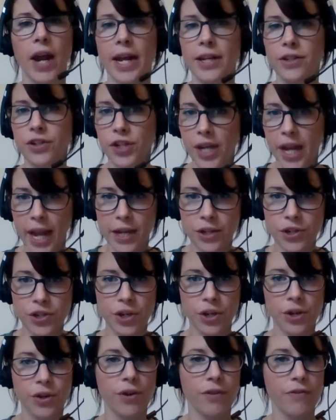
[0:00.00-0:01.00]
for
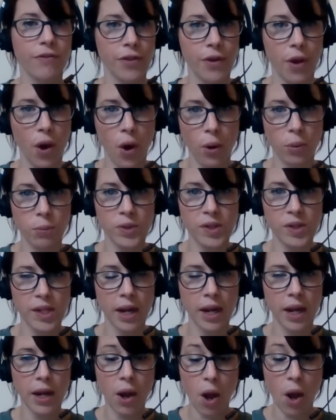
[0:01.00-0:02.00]
education, or for the home
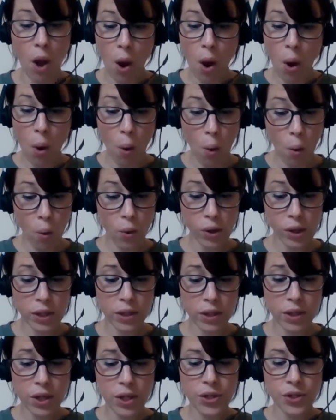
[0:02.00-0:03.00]
setting,
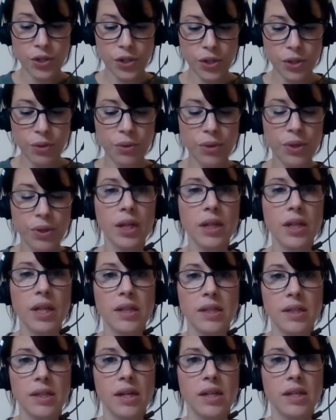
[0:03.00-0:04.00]
or do you think
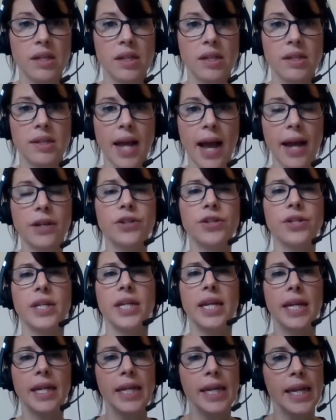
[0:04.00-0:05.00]
that citizens
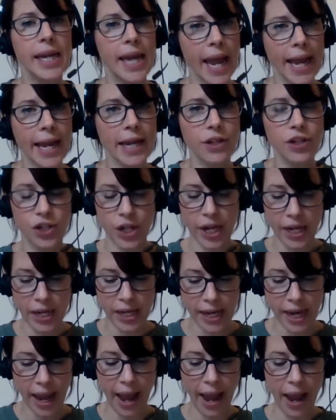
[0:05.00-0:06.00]
actually engage
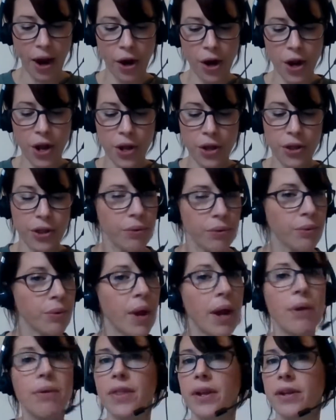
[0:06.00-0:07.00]
in care
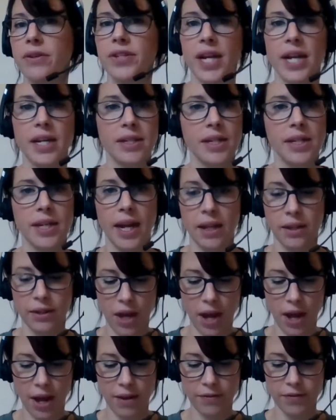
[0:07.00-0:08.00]
throughout their day-to-day
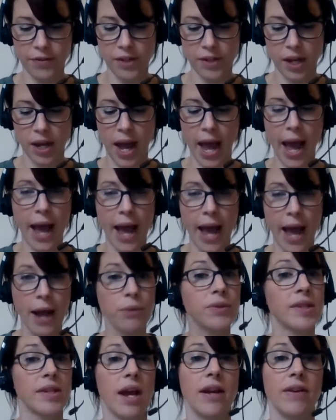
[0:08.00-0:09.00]
lives
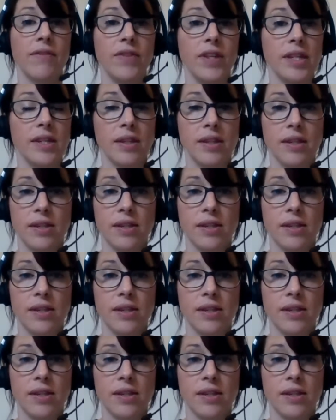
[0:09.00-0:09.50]
outside of these